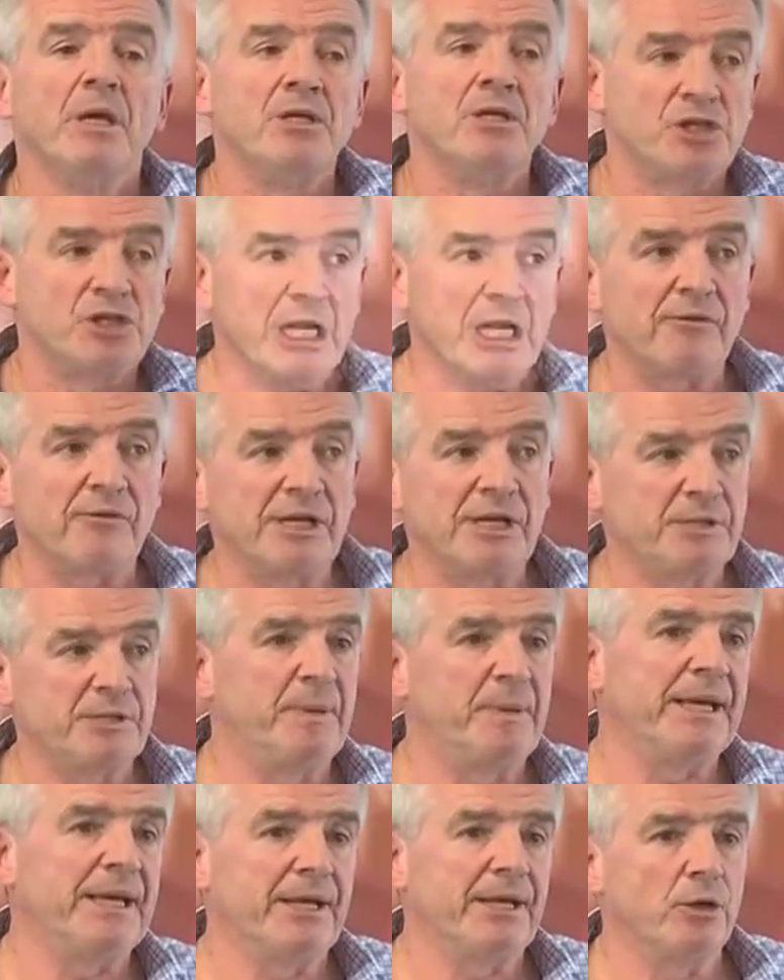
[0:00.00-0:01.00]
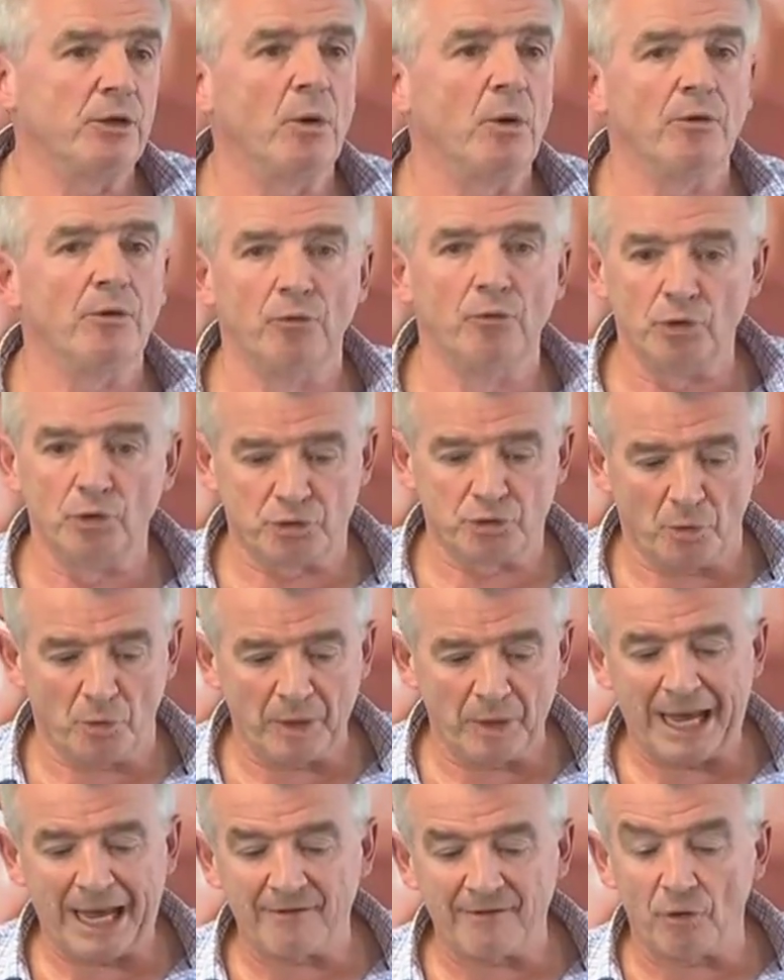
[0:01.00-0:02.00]
Generally speaking, though, on routes where we
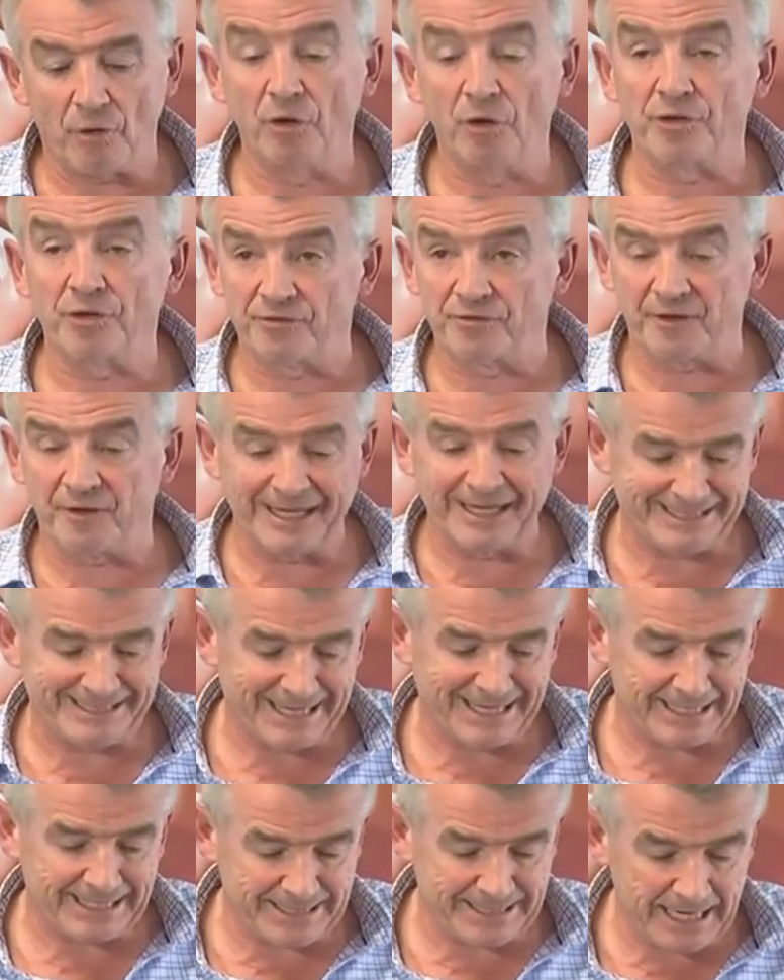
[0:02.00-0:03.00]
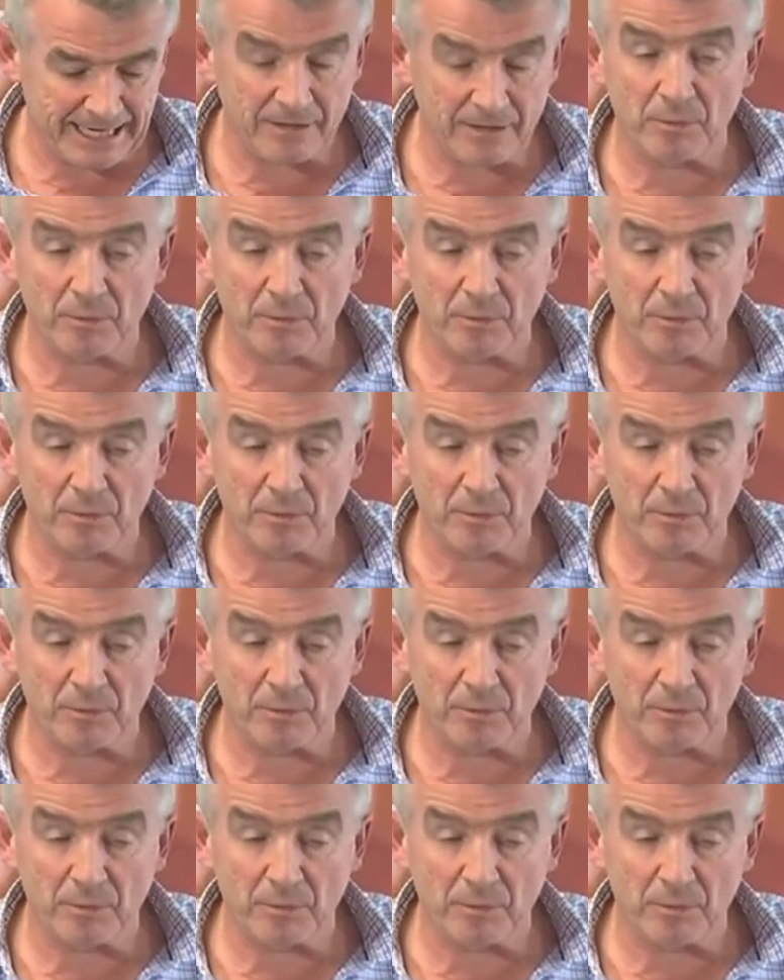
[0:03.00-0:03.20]
have other flights that day,